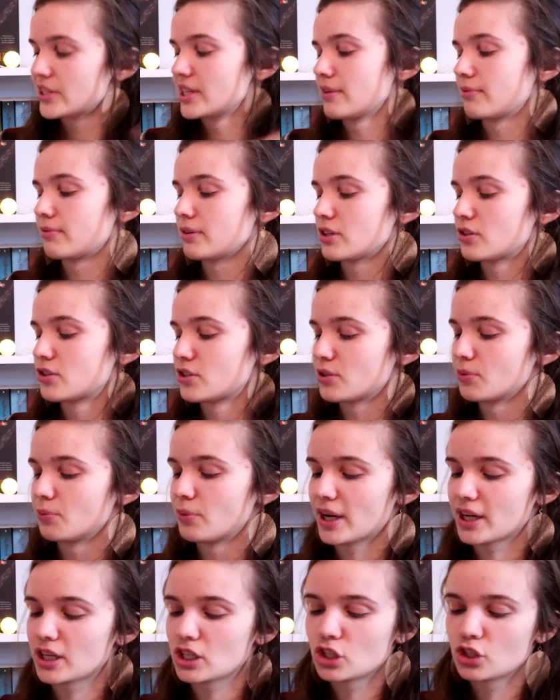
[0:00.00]
a difference
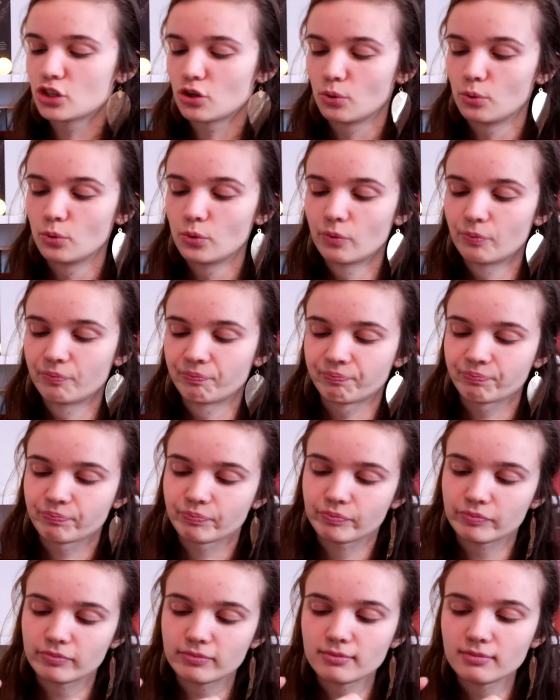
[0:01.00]
when you
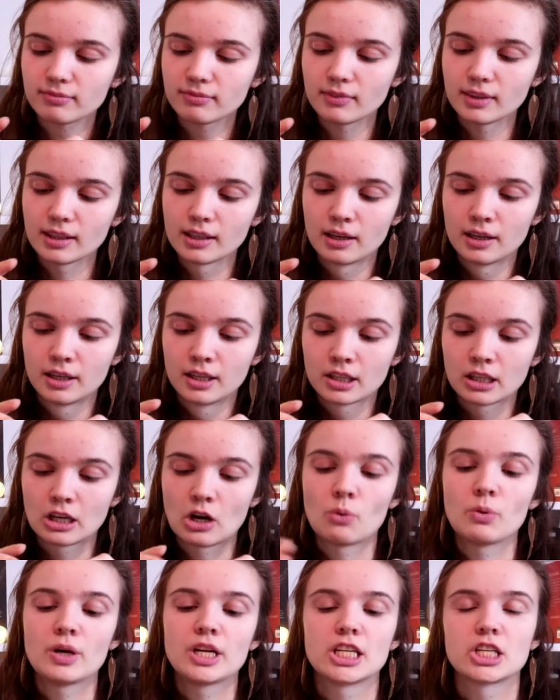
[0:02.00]

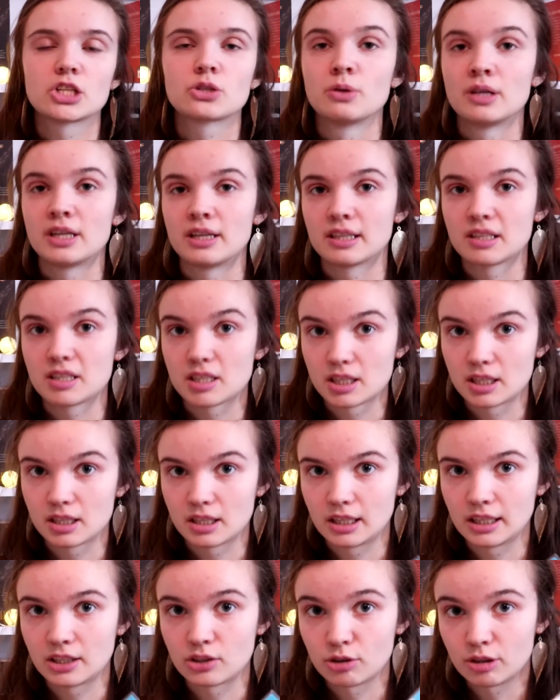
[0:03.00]
go into
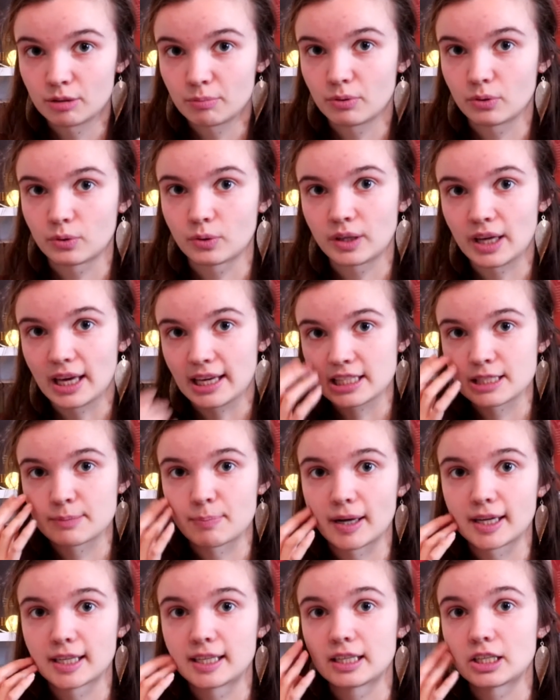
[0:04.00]
the book
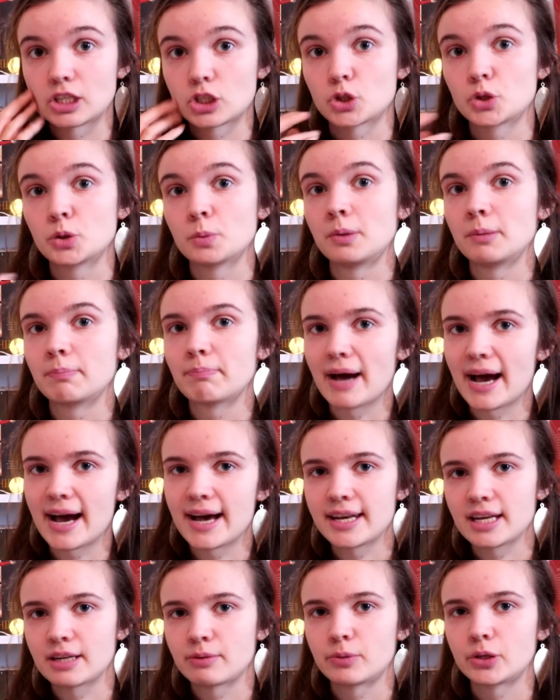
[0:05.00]
expecting it to be
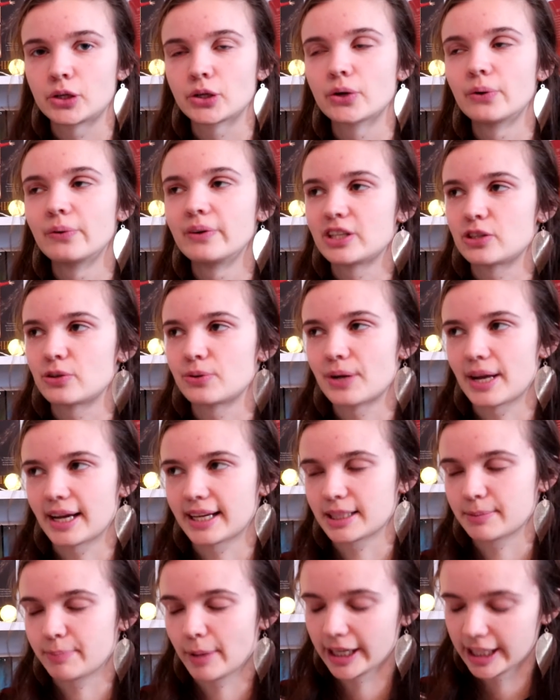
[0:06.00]
bad, and when you go into it
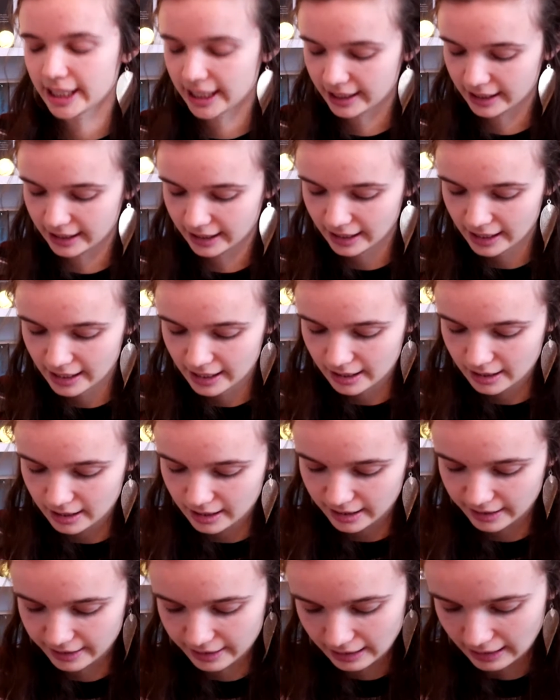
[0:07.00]
expecting
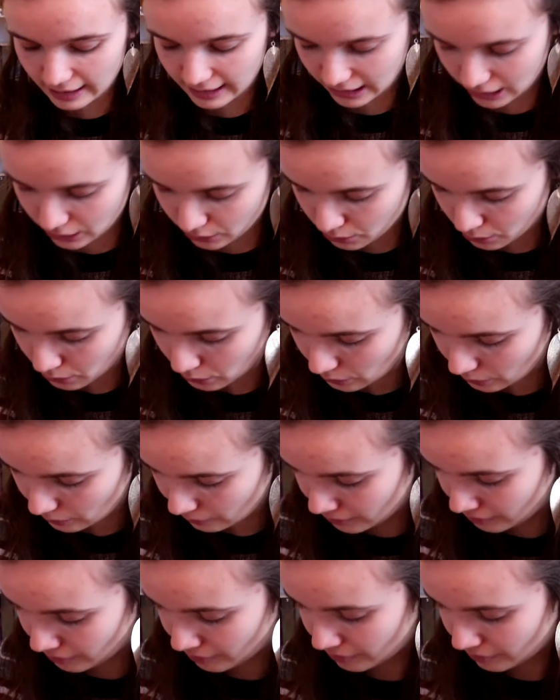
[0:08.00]
like to